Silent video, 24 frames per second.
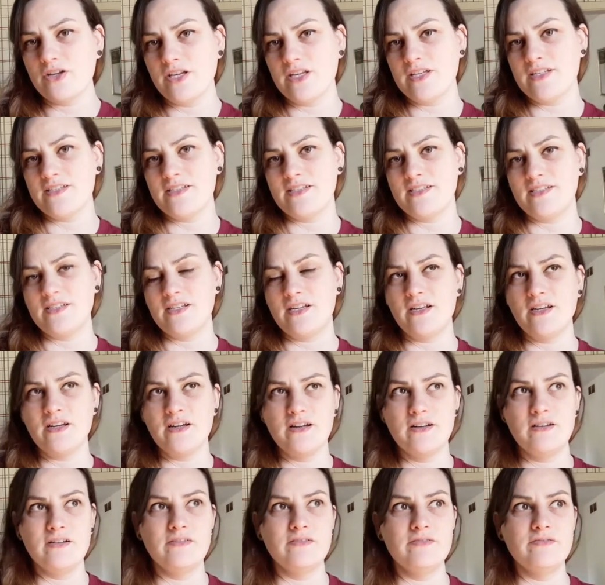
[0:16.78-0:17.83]
consisted
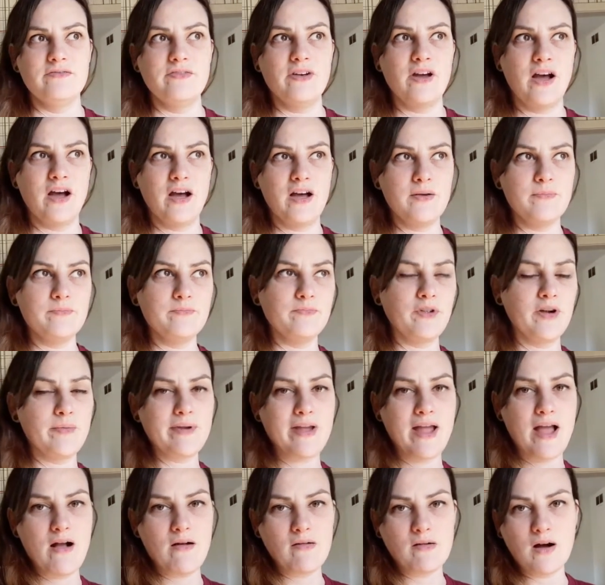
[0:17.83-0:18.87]
of
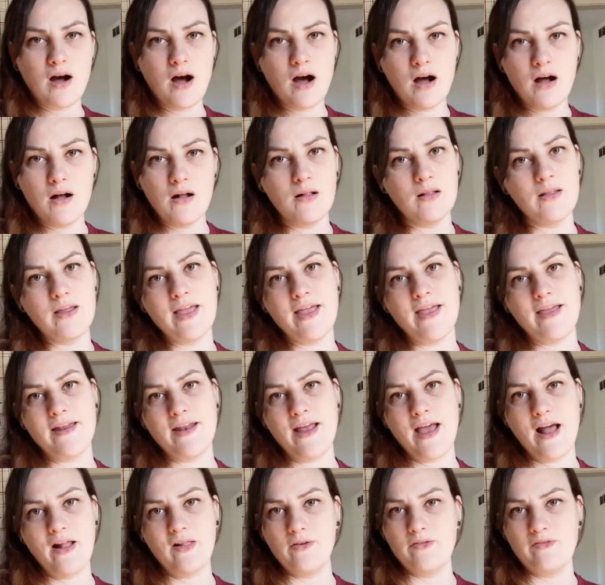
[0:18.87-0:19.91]
rubbing alcohol
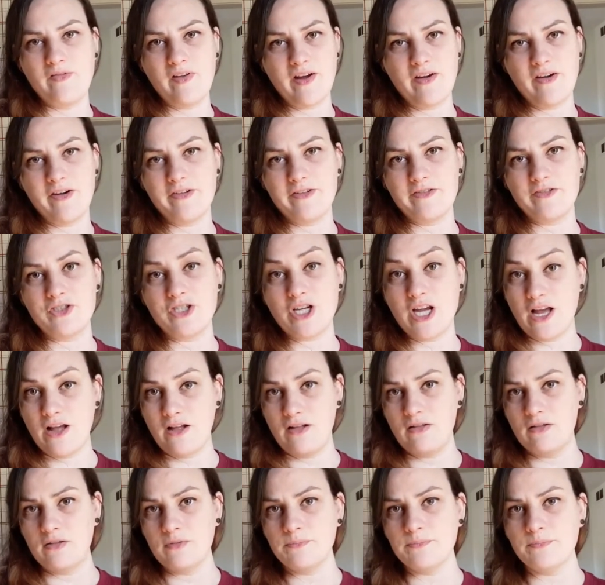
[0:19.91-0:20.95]
and aloe vera
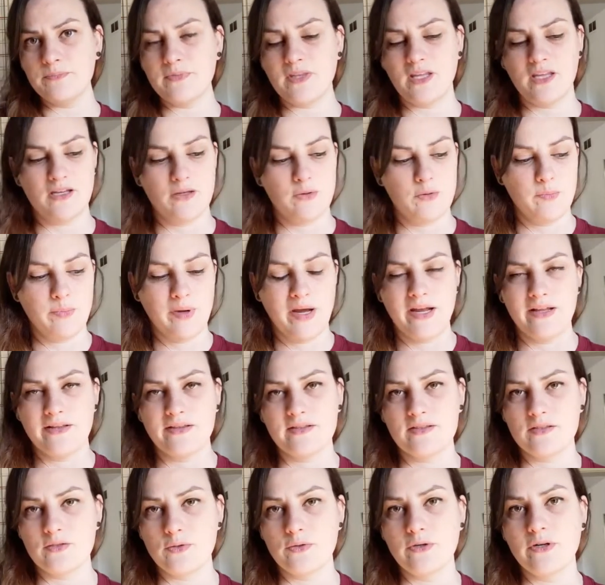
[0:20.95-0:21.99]
gel that you'd buy at
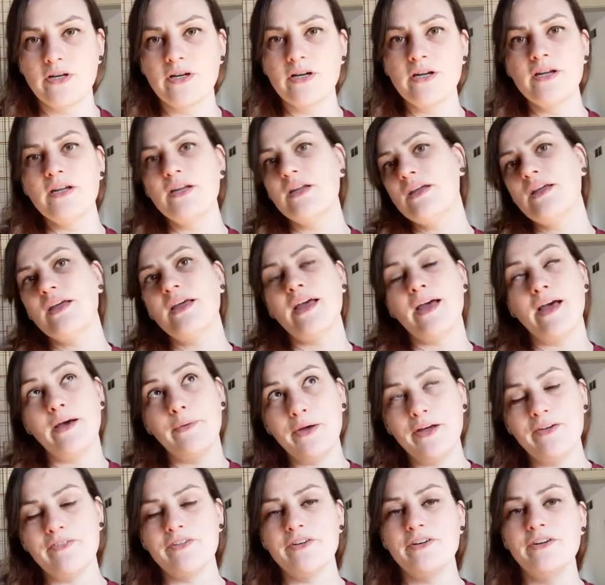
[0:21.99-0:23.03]
the store.
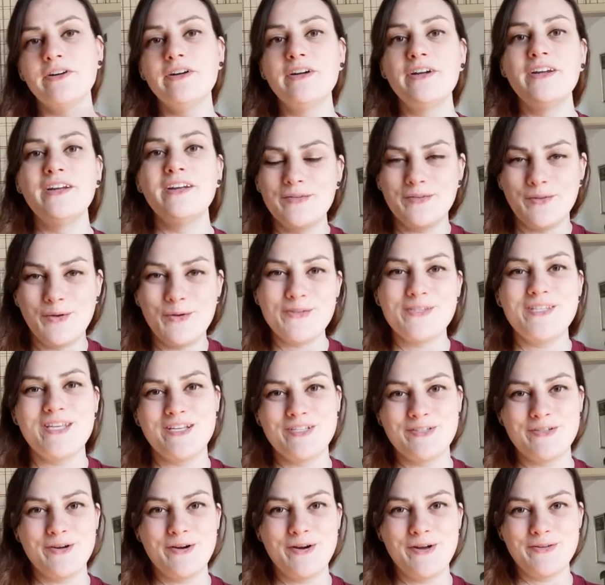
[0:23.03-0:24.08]
However, those
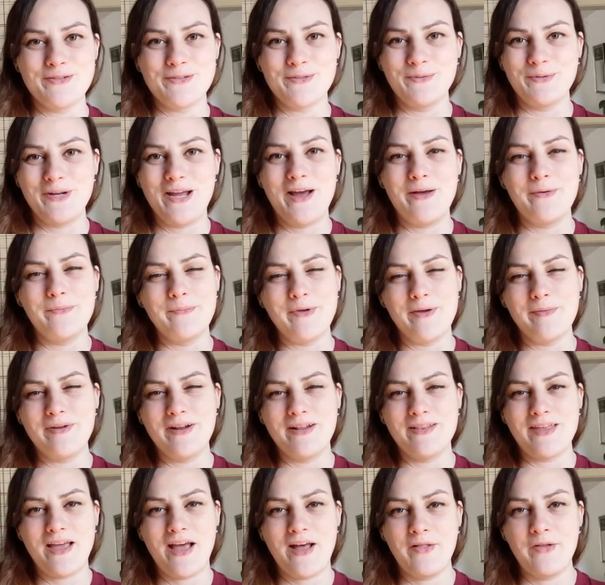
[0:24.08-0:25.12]
things are all sold out. Maybe
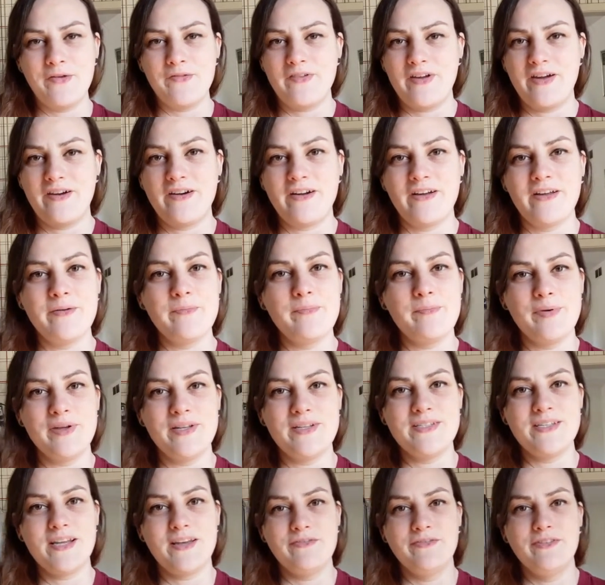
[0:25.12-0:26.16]
not the aloe vera,
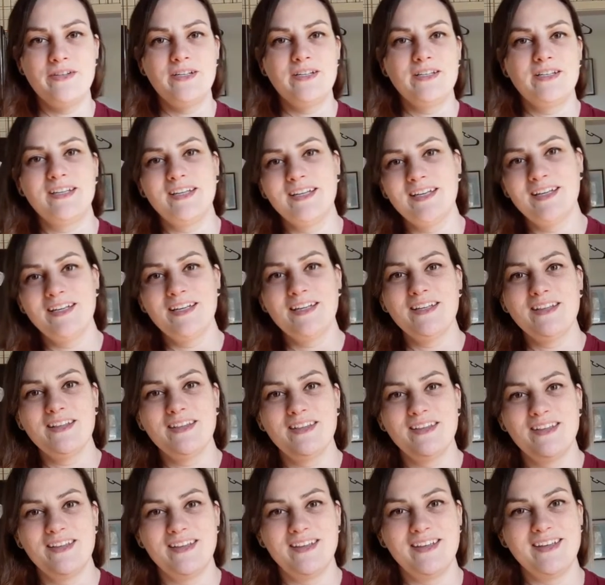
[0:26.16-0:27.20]
but definitely
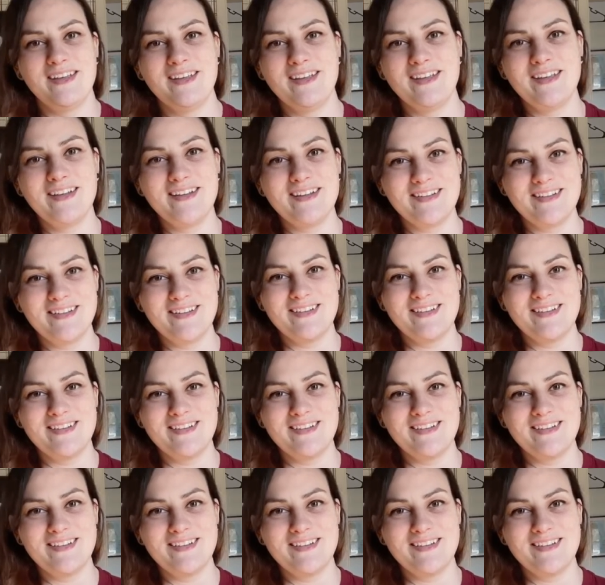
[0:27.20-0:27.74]
the